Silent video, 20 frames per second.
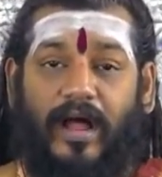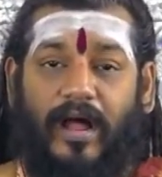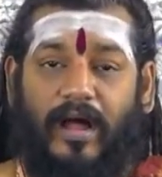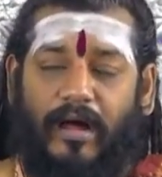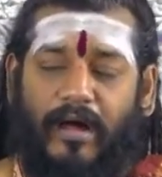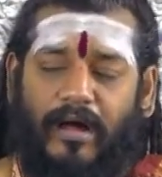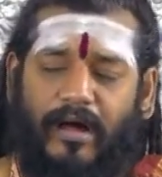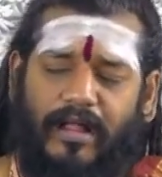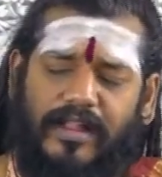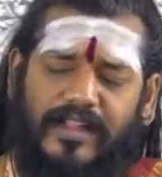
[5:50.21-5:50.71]

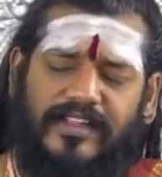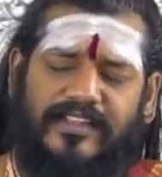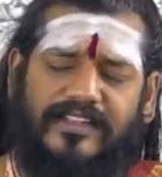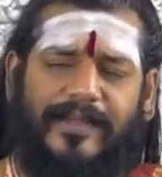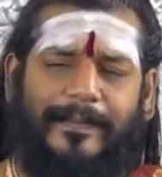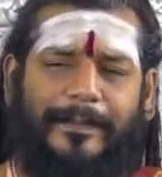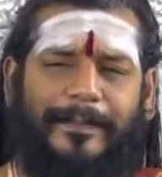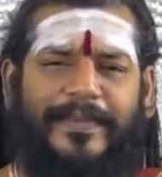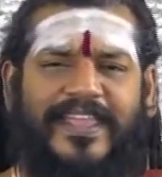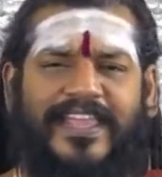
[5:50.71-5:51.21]
All
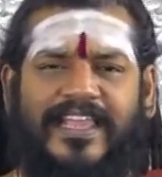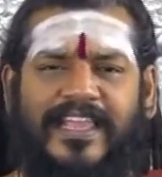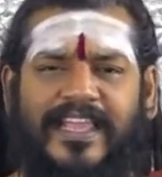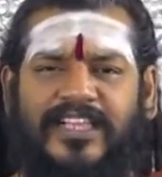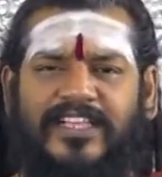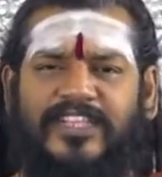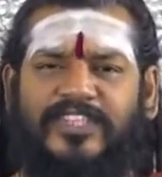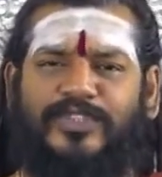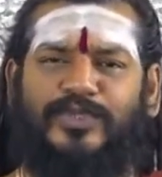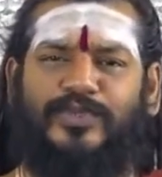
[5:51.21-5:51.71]
the
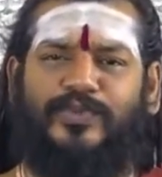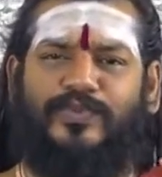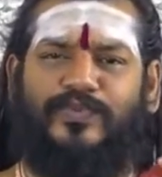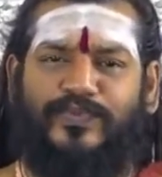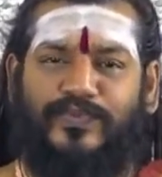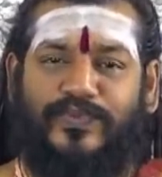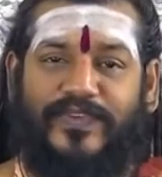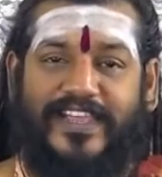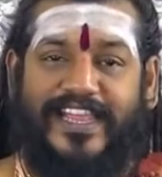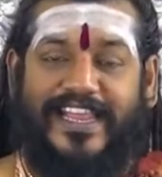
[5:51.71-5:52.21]
beings who
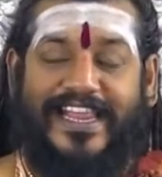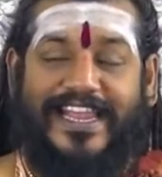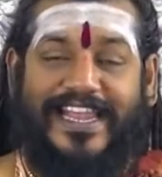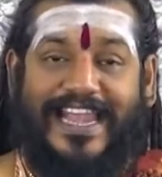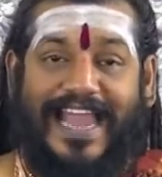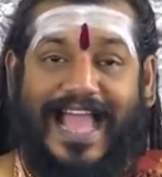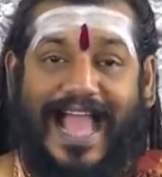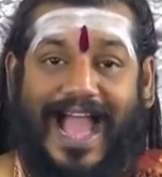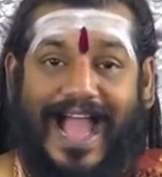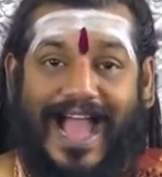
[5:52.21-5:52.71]

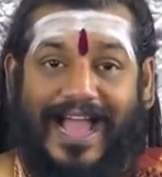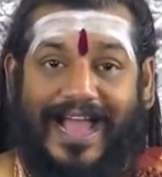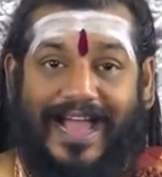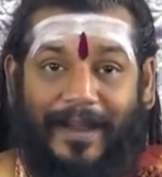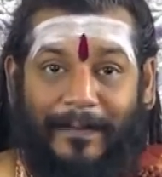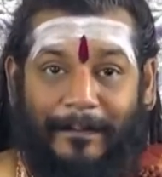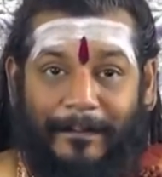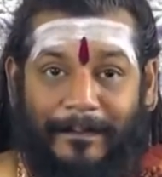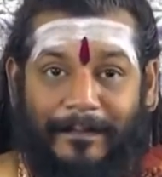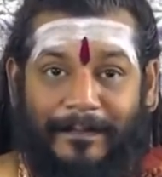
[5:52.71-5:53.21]
feel
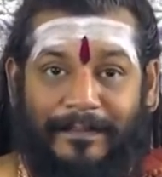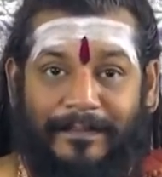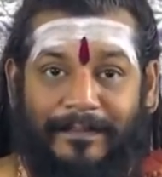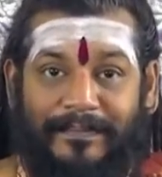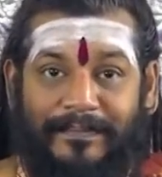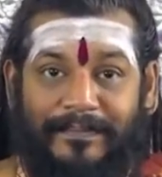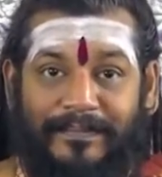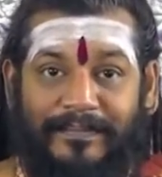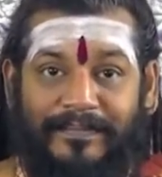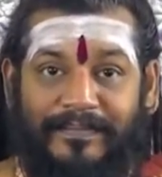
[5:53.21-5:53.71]

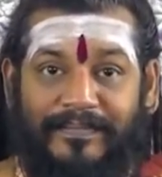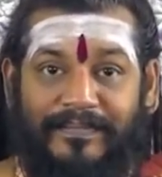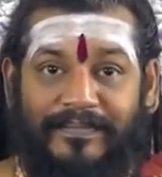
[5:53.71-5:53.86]
aham,